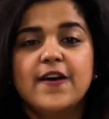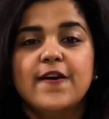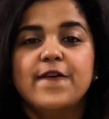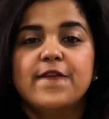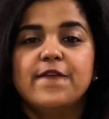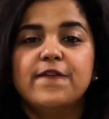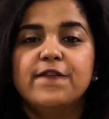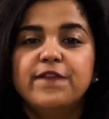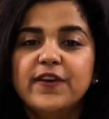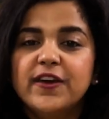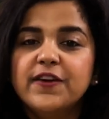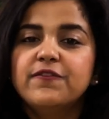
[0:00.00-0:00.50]

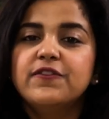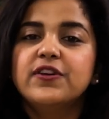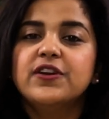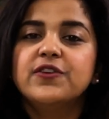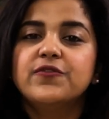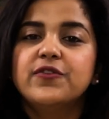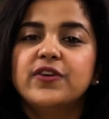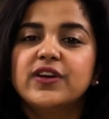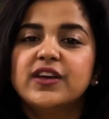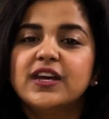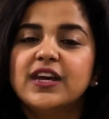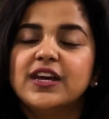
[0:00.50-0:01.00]

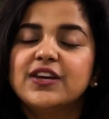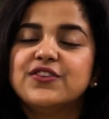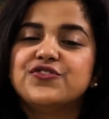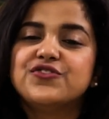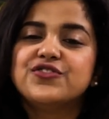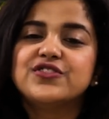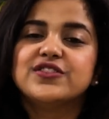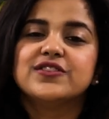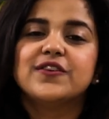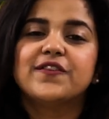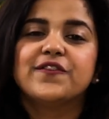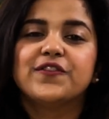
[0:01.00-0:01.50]
Favorite
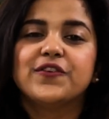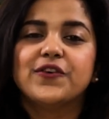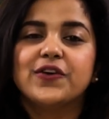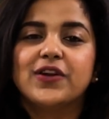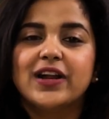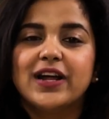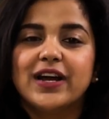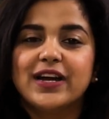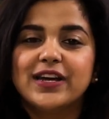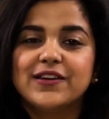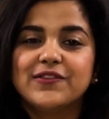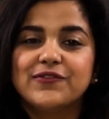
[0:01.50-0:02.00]
vacation of your
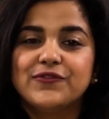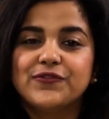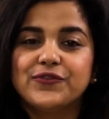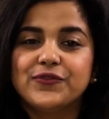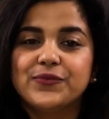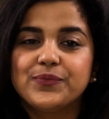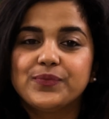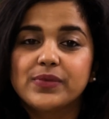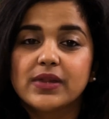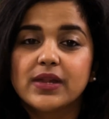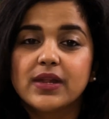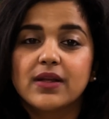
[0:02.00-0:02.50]
life.
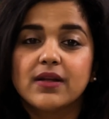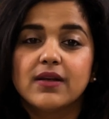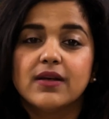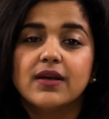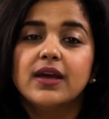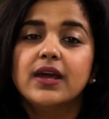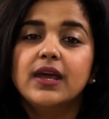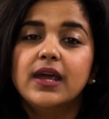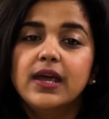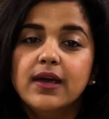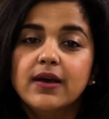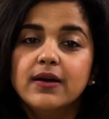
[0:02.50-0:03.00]

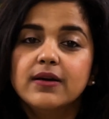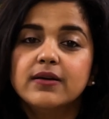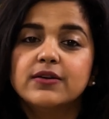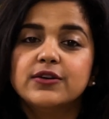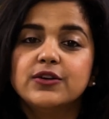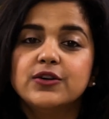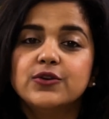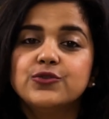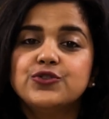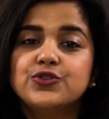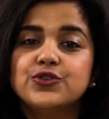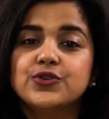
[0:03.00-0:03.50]
Here,
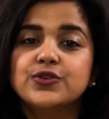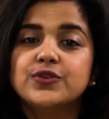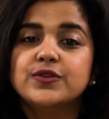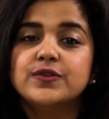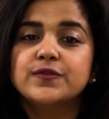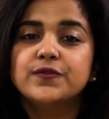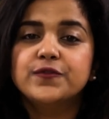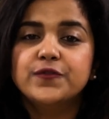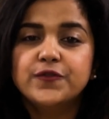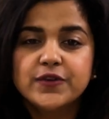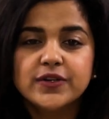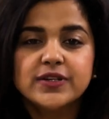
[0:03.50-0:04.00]
you should
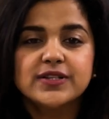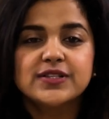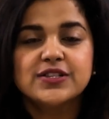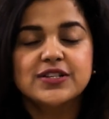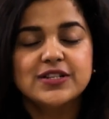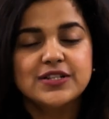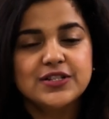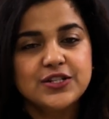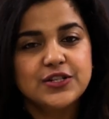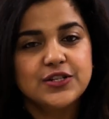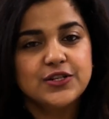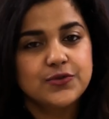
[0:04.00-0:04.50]
first
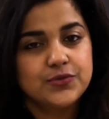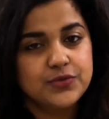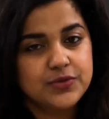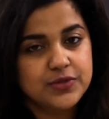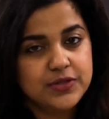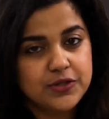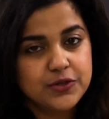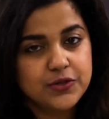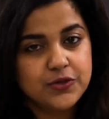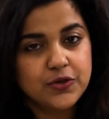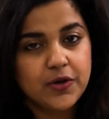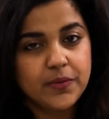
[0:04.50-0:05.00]
introduce
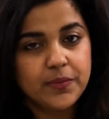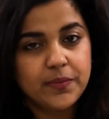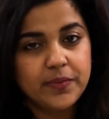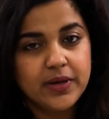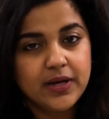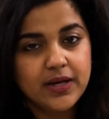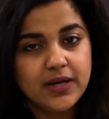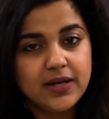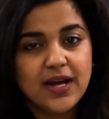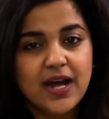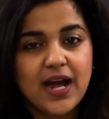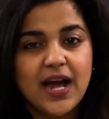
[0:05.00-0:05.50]
the
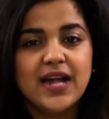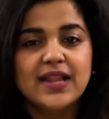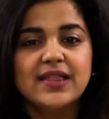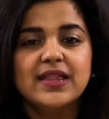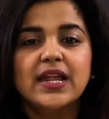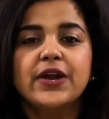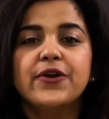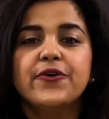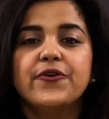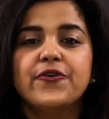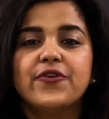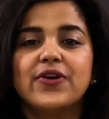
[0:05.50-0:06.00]
topic and
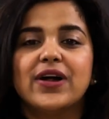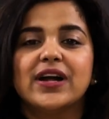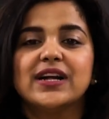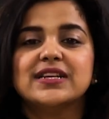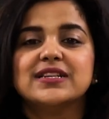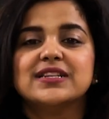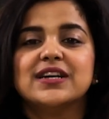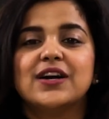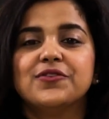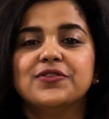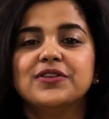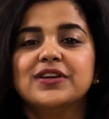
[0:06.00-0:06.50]
then write
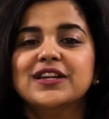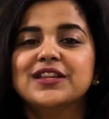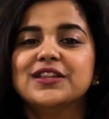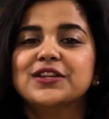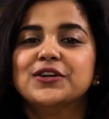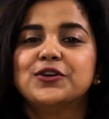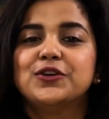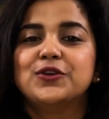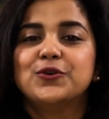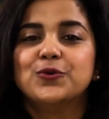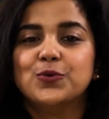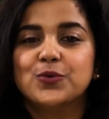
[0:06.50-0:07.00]
down in the
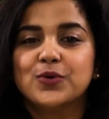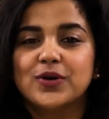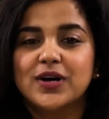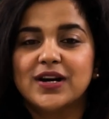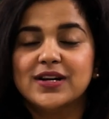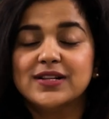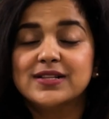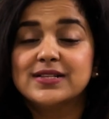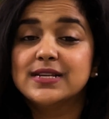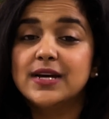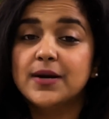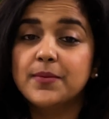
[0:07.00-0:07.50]
cue
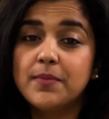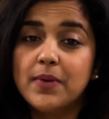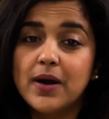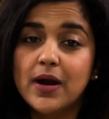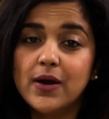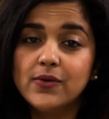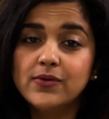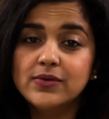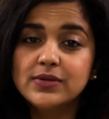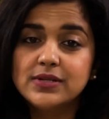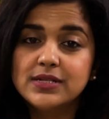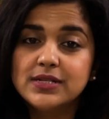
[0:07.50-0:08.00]
cards
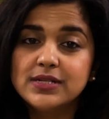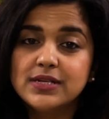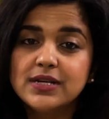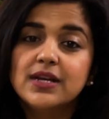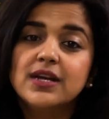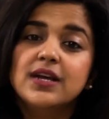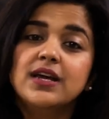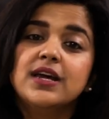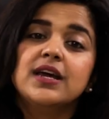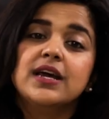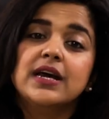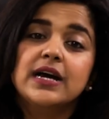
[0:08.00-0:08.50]
about
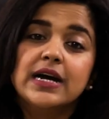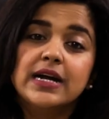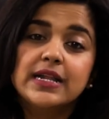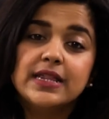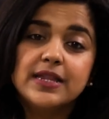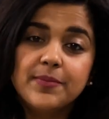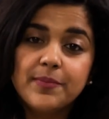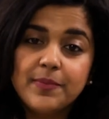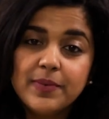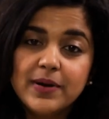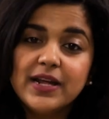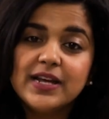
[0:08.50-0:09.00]

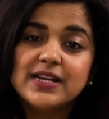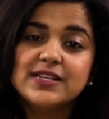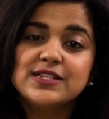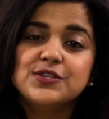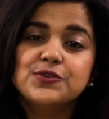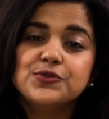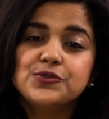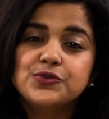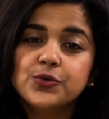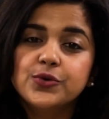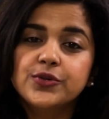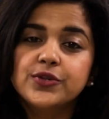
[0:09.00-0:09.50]
the place
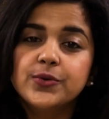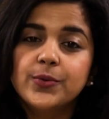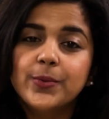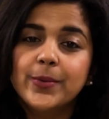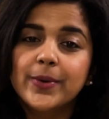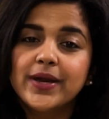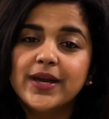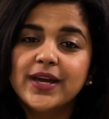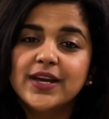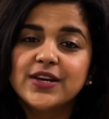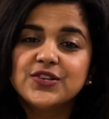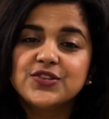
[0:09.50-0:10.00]
you took the
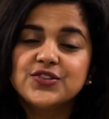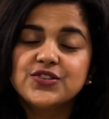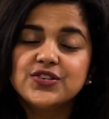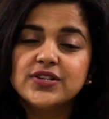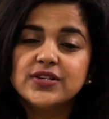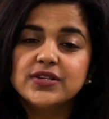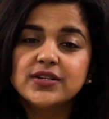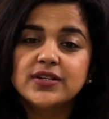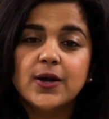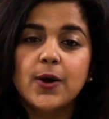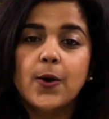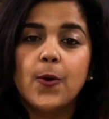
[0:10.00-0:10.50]
vacation,
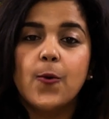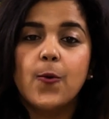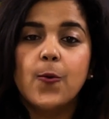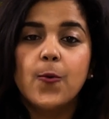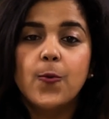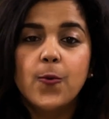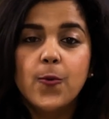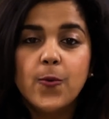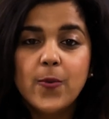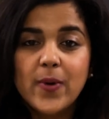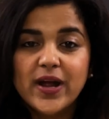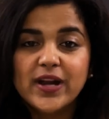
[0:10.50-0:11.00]

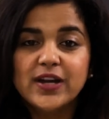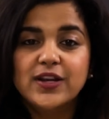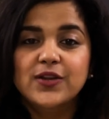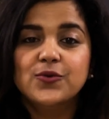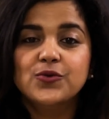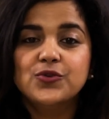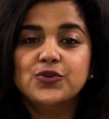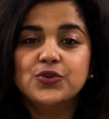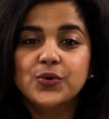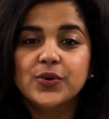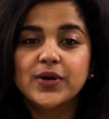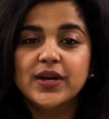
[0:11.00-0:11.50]
when
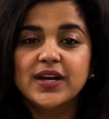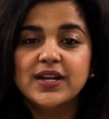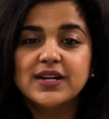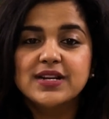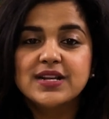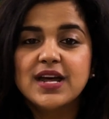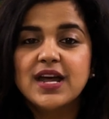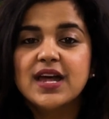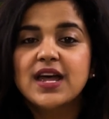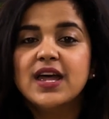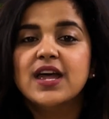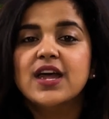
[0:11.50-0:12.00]
you took it,
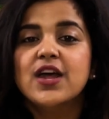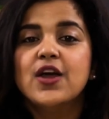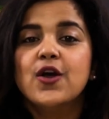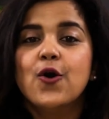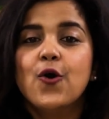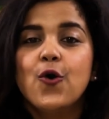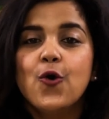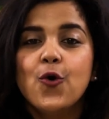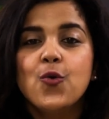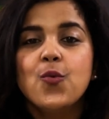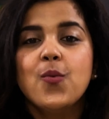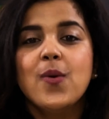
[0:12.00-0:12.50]

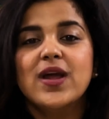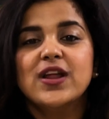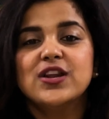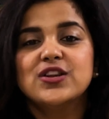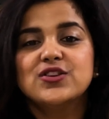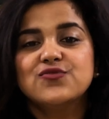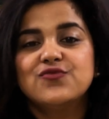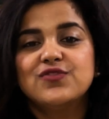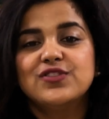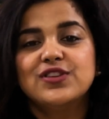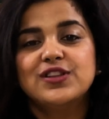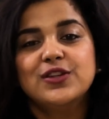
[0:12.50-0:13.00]
who
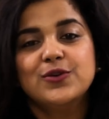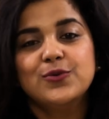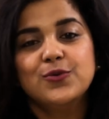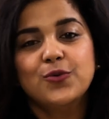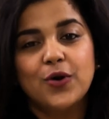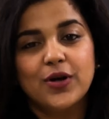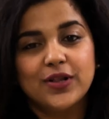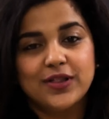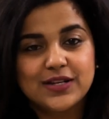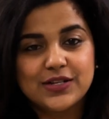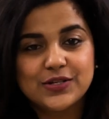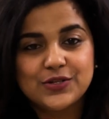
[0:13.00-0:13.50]
went with you
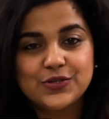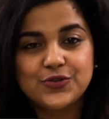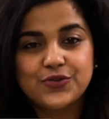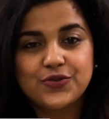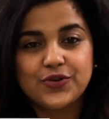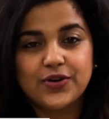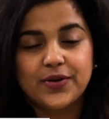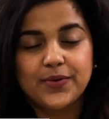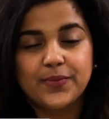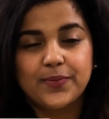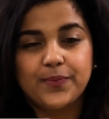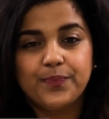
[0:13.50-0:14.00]
on this
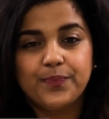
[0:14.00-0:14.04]
trip.